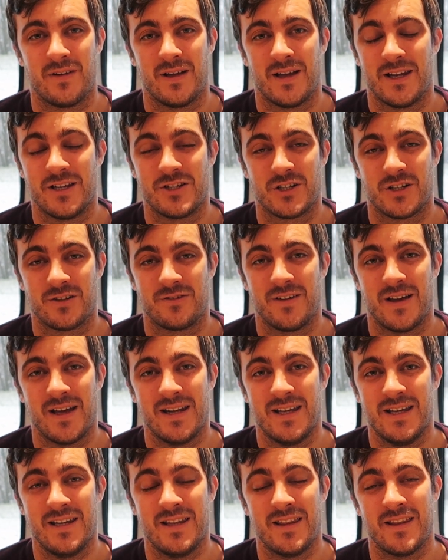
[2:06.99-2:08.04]
electric
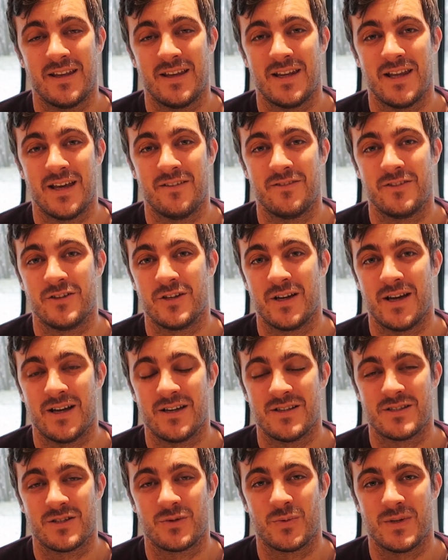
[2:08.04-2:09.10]
fan heater that you'd have in your
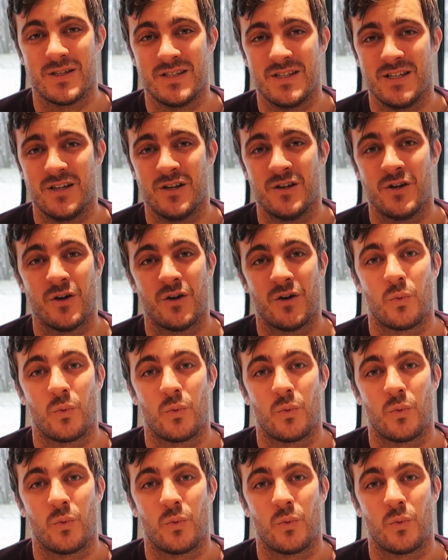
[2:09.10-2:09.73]
house in winter.